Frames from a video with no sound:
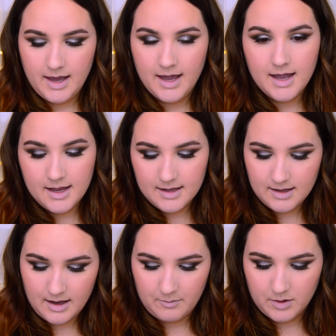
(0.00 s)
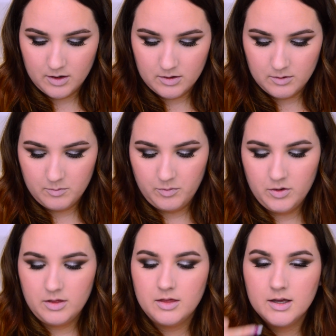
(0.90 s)
And I'm gonna
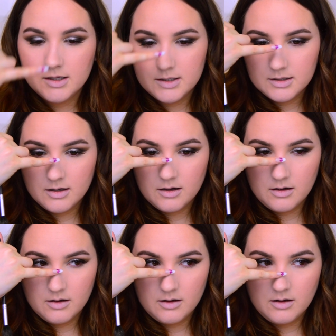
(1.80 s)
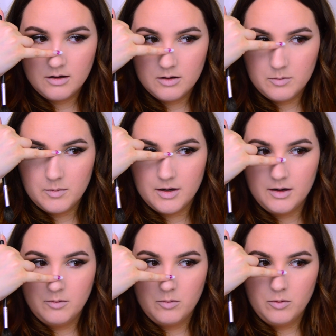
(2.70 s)
put this on
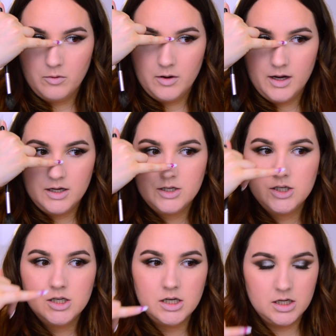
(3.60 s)
my bridge.